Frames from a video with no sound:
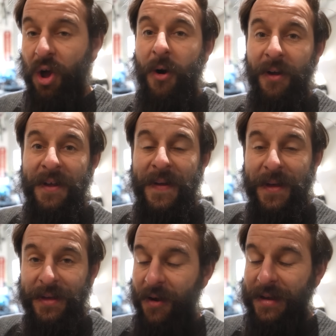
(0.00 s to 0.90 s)
not
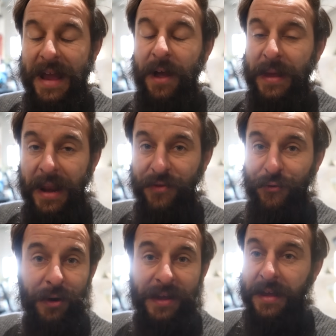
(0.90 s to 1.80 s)
going down the
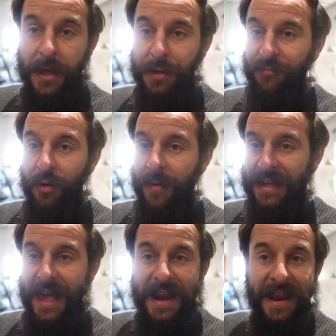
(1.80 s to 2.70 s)
electronic ignition route
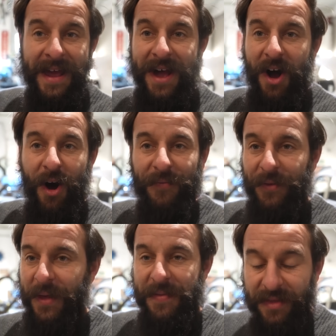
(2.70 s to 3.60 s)
again.
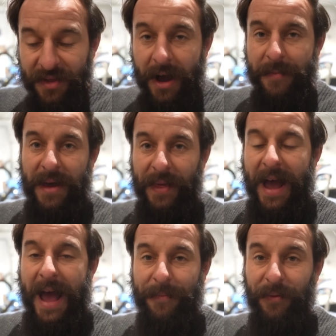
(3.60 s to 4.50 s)
After the nightmare that I
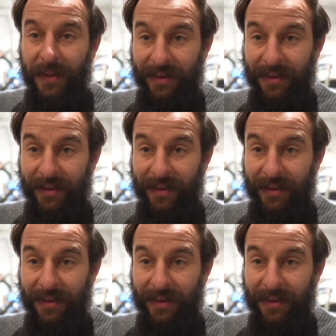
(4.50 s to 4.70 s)
had with the